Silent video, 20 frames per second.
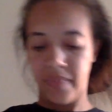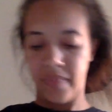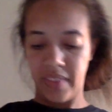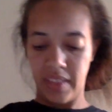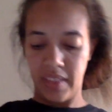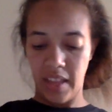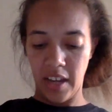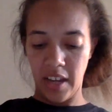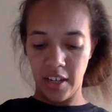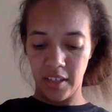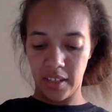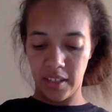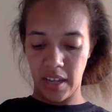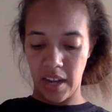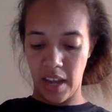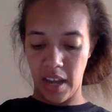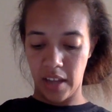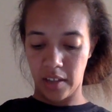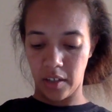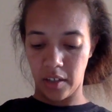they just
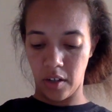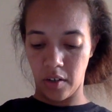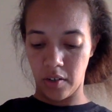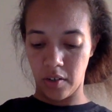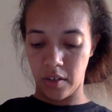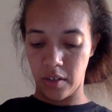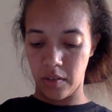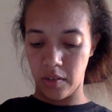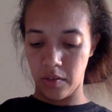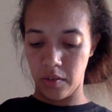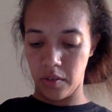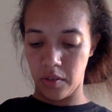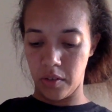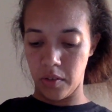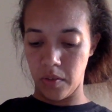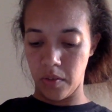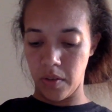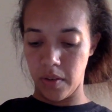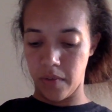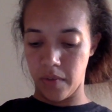connect our
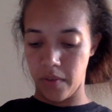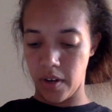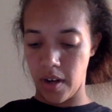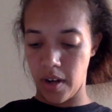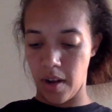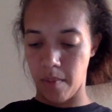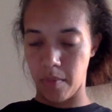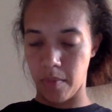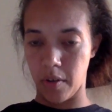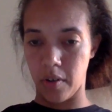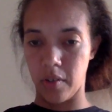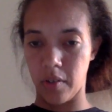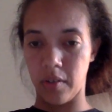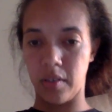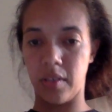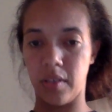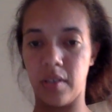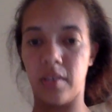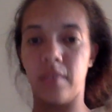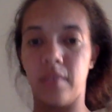two different
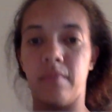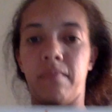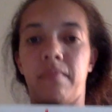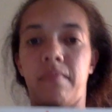numbers.